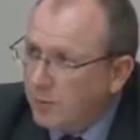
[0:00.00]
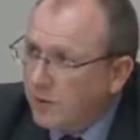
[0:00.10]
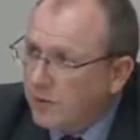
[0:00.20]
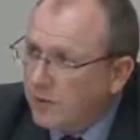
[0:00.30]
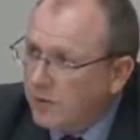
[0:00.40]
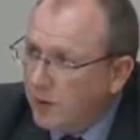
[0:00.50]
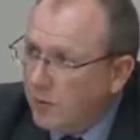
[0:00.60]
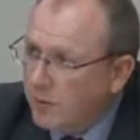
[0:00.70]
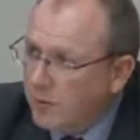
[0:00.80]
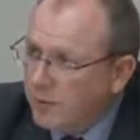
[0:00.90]
because the
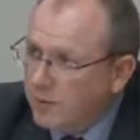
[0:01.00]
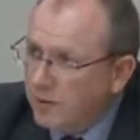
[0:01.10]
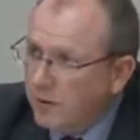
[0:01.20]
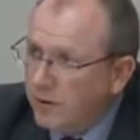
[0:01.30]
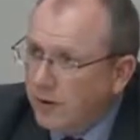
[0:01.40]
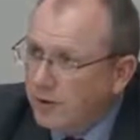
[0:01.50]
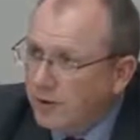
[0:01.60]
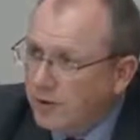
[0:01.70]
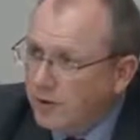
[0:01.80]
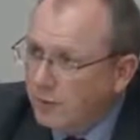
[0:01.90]
competence in the organisation